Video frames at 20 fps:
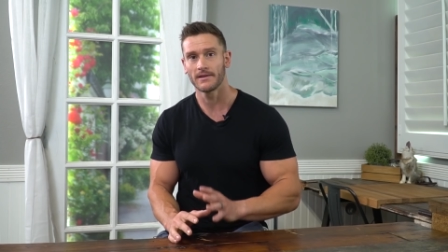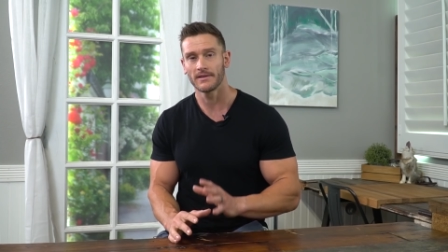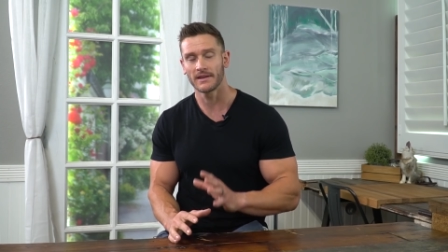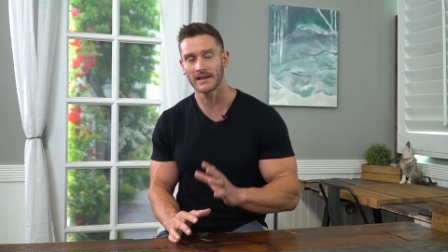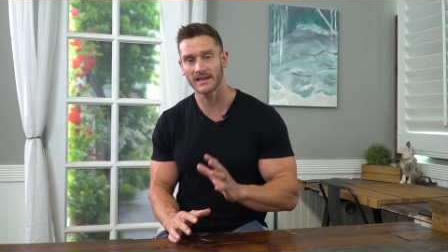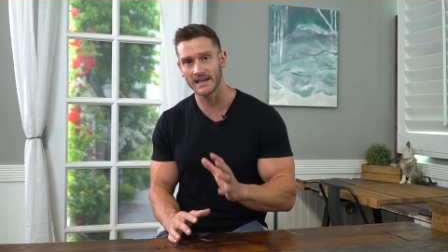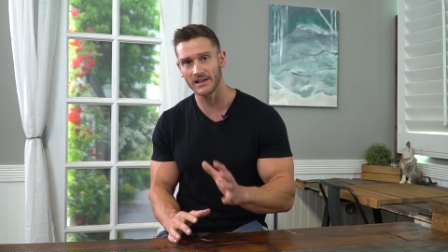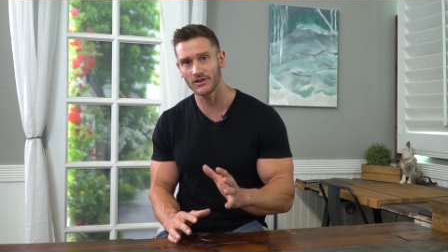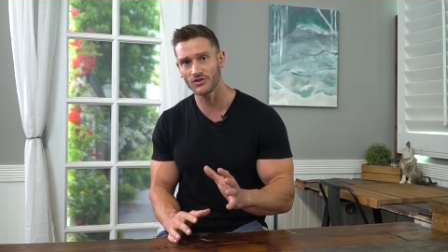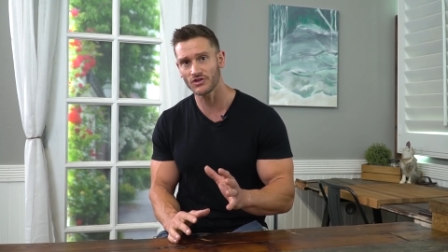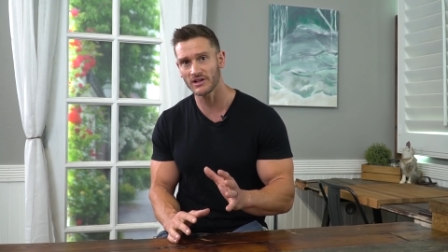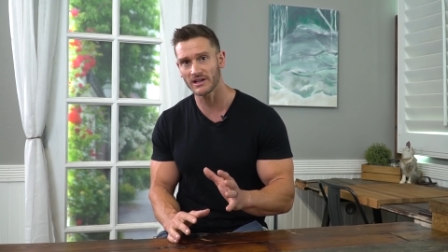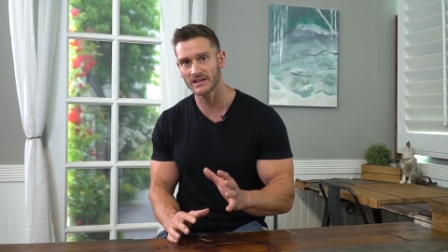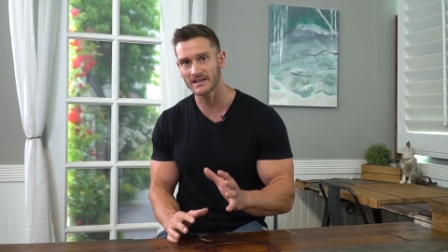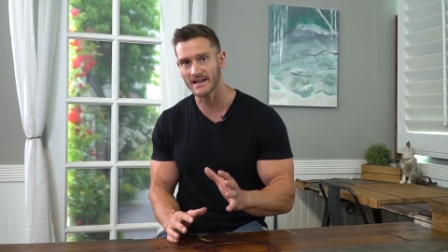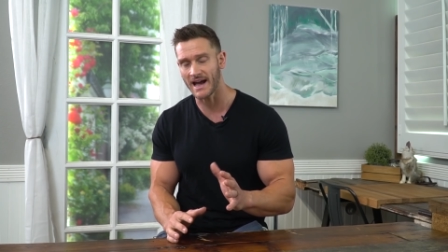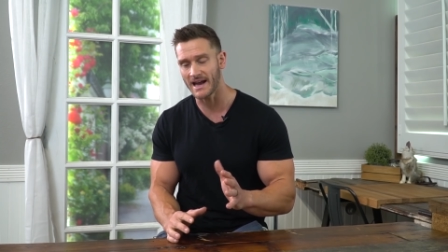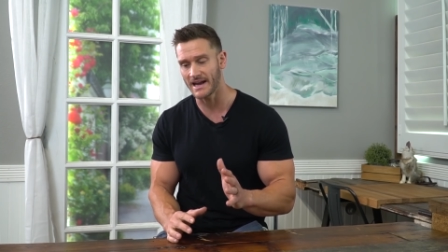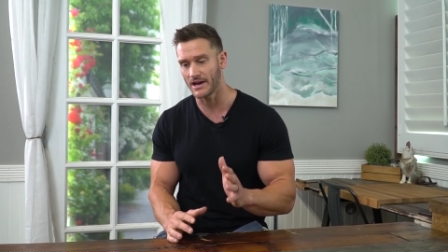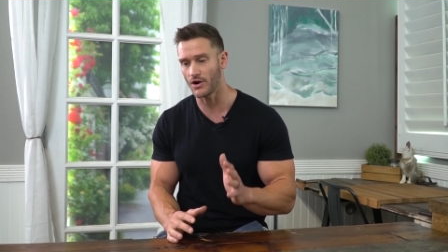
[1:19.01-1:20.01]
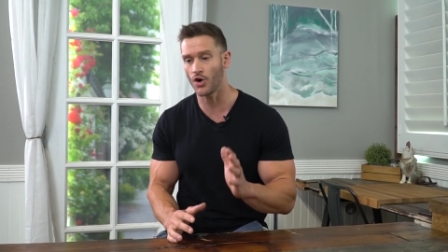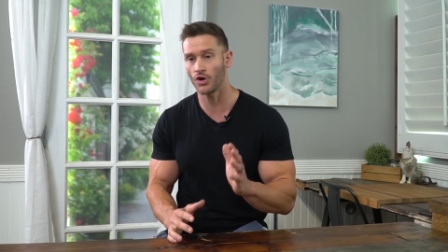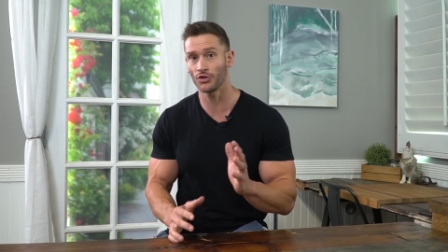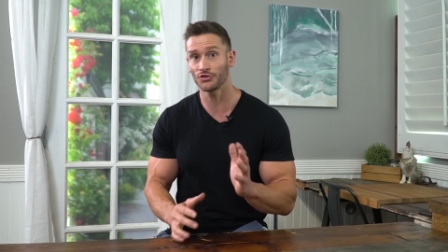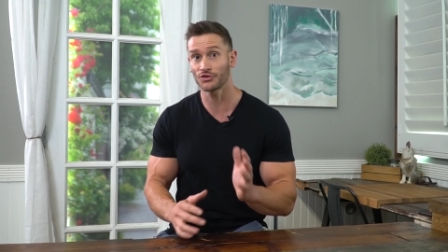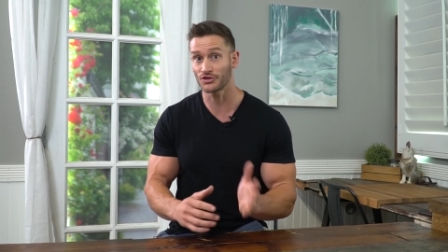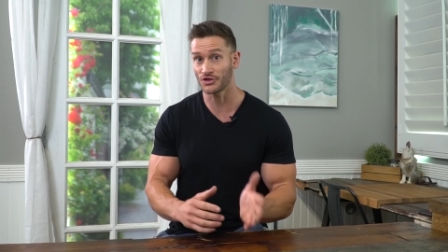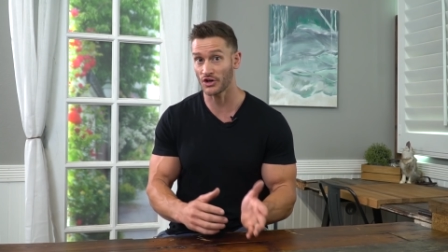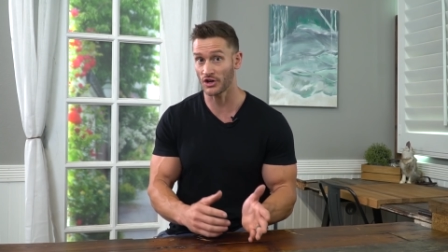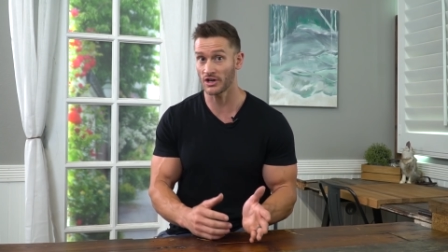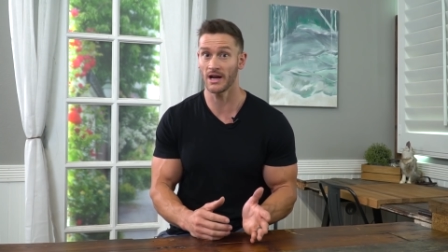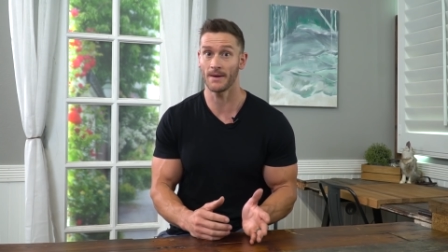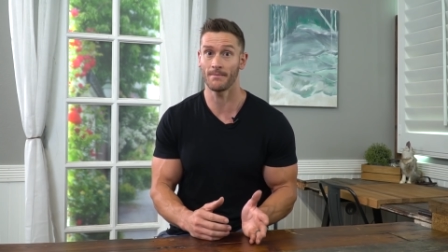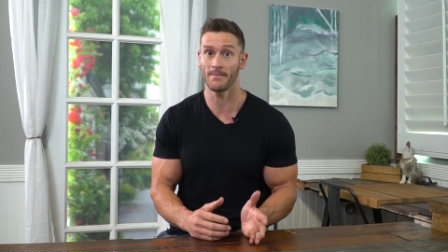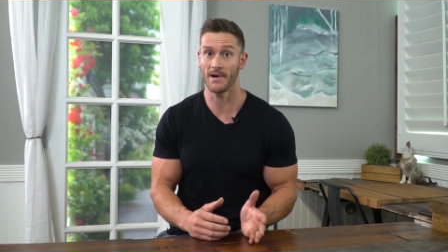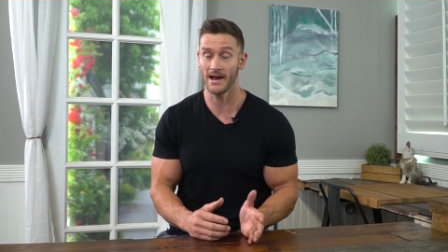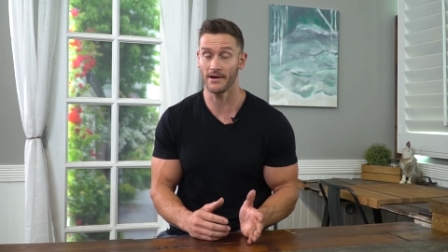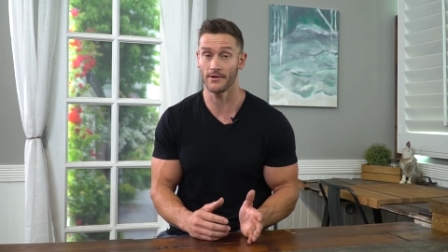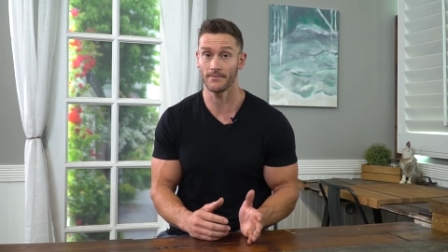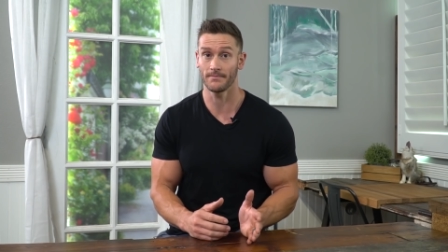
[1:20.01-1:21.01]
the ketogenic diet alters our gut
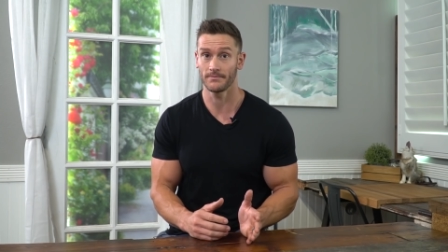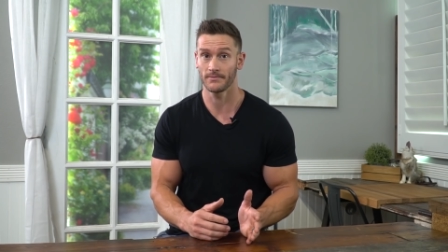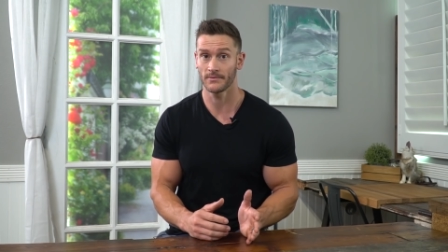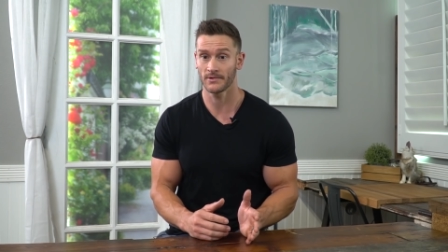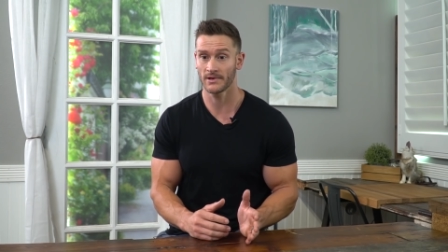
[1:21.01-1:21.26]
biome.